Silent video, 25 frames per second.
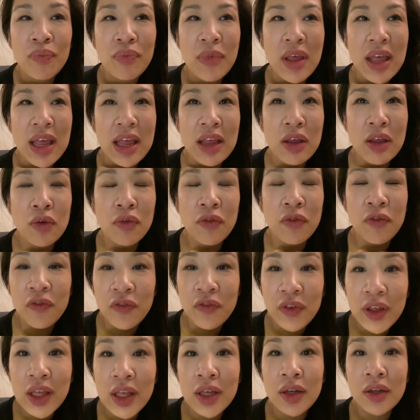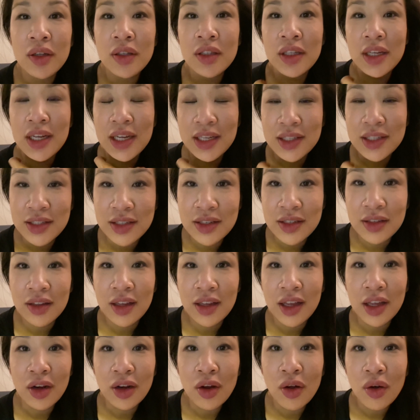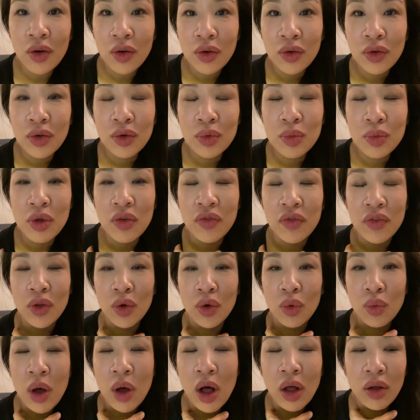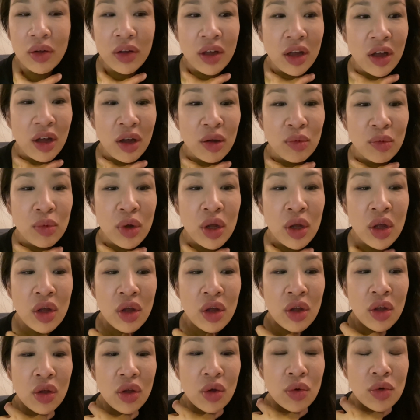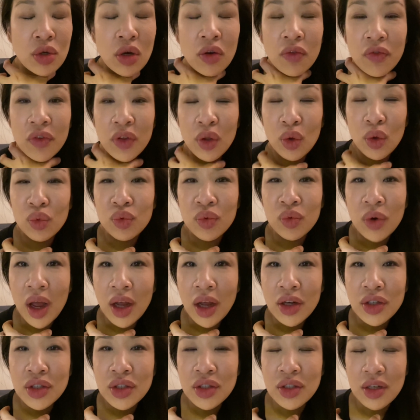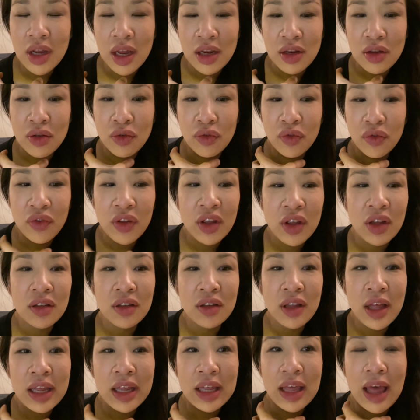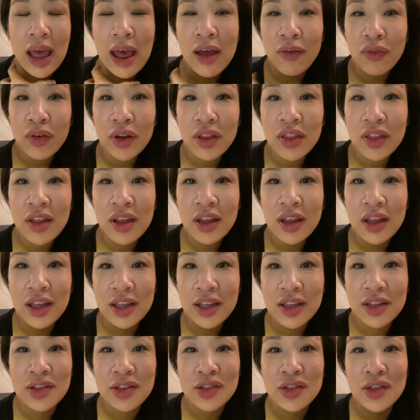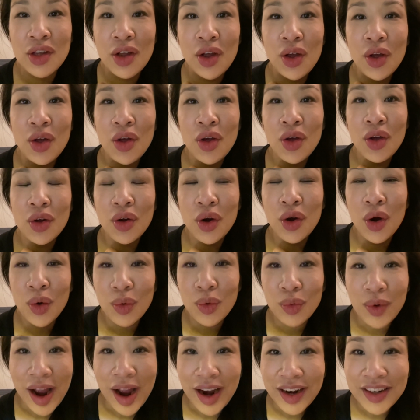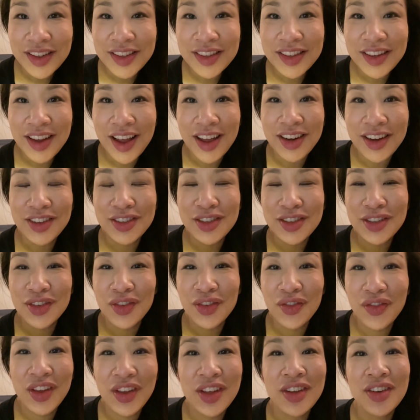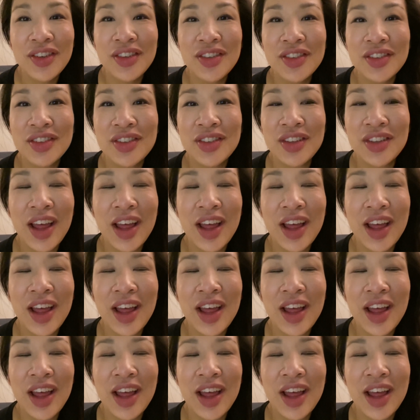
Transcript: you feel instantly at home, you feel welcome, you don't feel rushed, and you feel like everything is correct. And it just feels